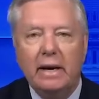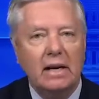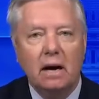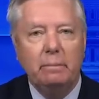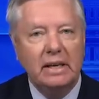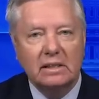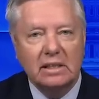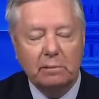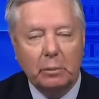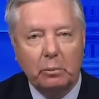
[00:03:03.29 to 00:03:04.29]
may not be
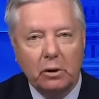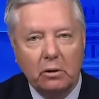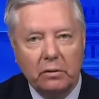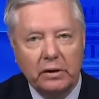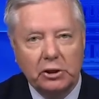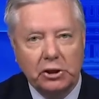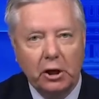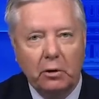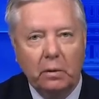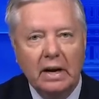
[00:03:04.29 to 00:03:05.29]
acceptable on this
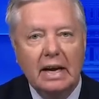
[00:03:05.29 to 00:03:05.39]
show,